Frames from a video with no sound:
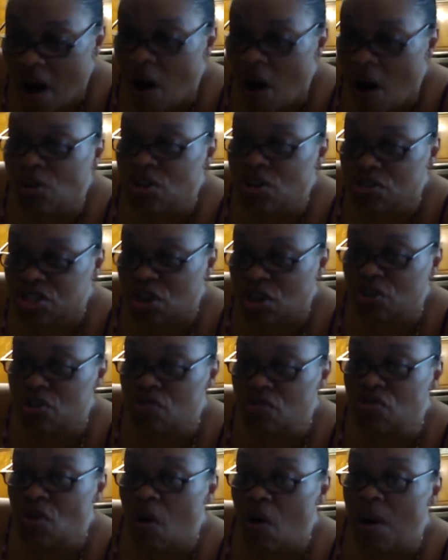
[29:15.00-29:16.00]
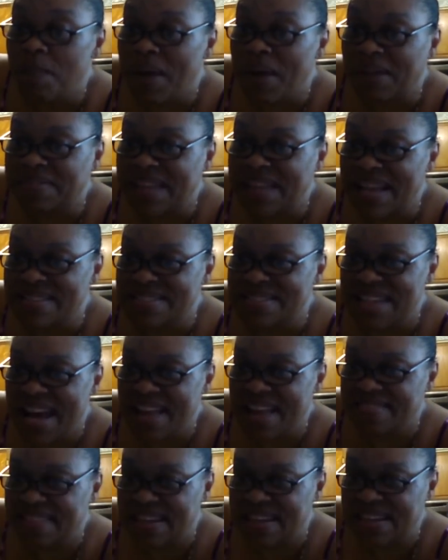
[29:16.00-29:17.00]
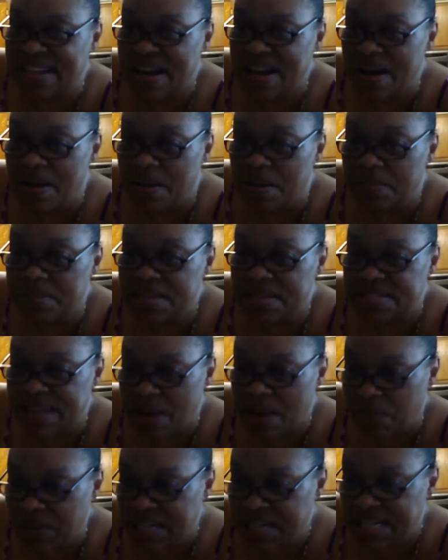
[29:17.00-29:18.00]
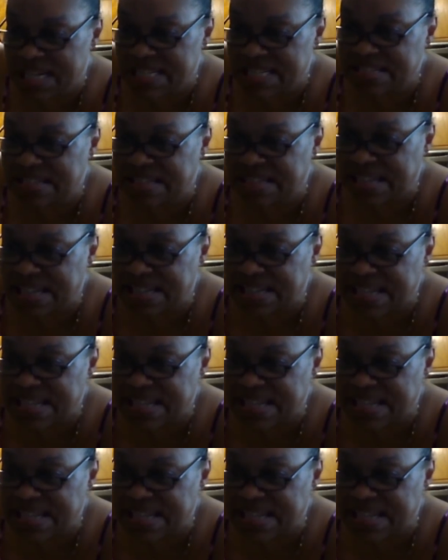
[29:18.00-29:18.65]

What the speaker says: Oh, so you know about that xanthan gum. Is that what it is to pick